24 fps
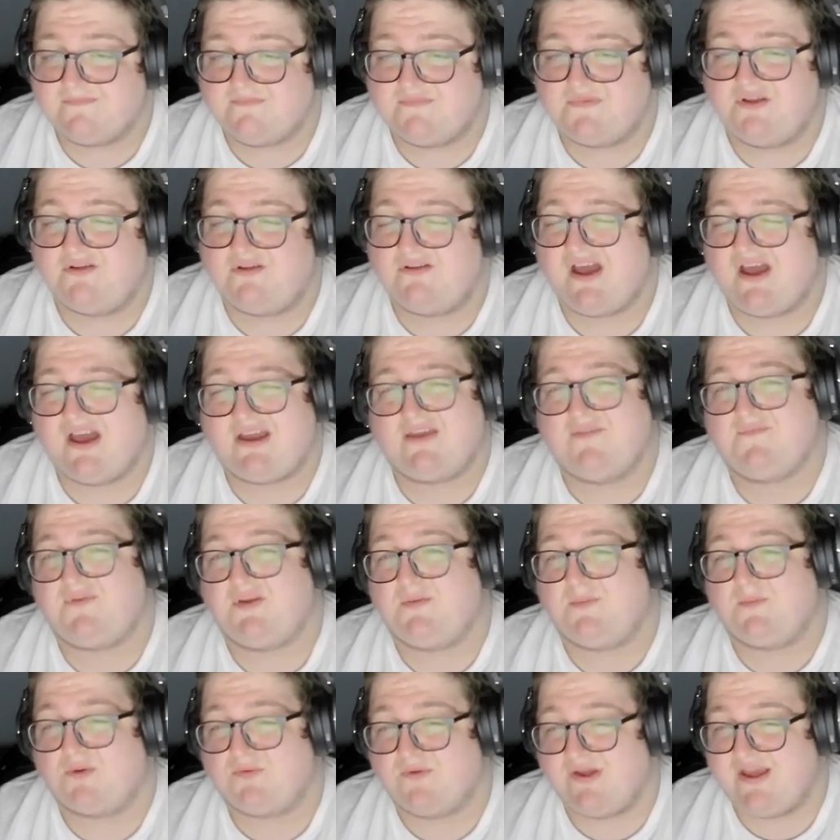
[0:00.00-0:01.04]
You're not giving
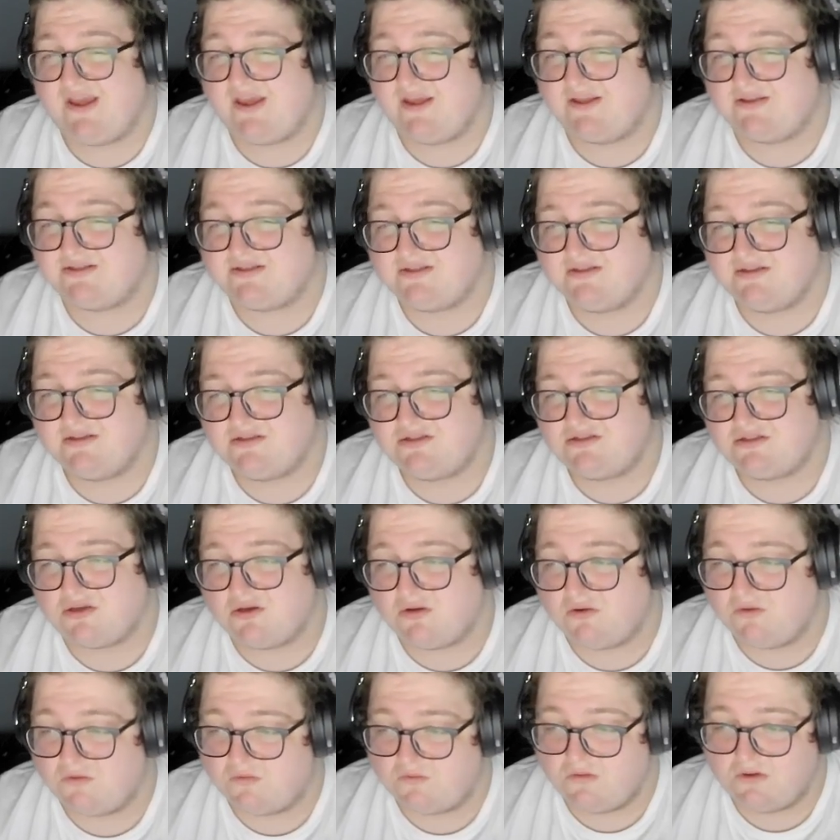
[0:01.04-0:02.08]
him a raise.
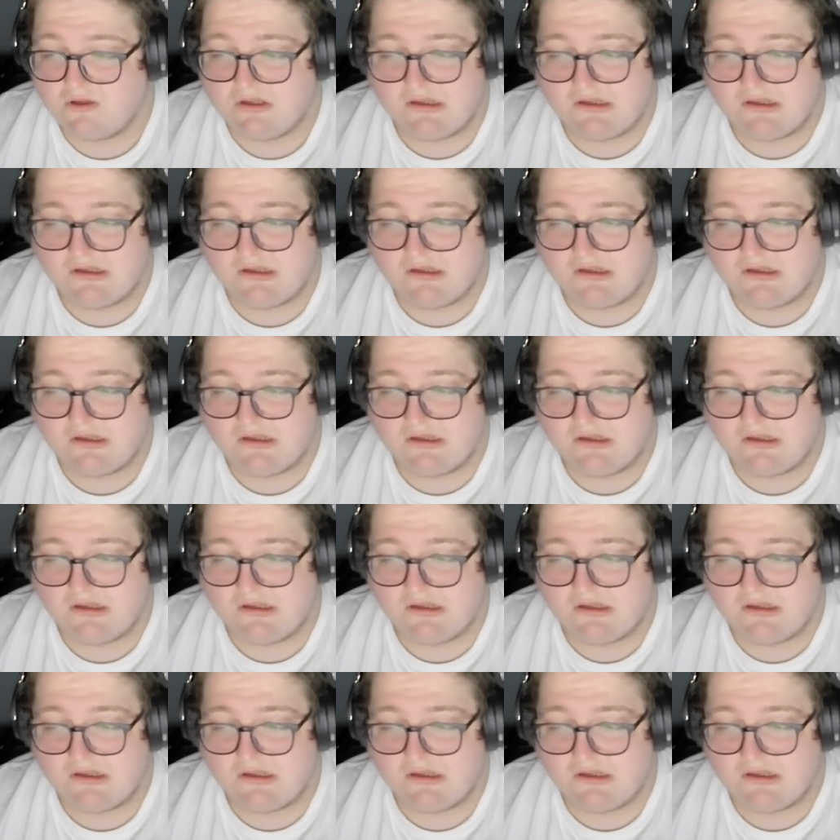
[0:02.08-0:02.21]
So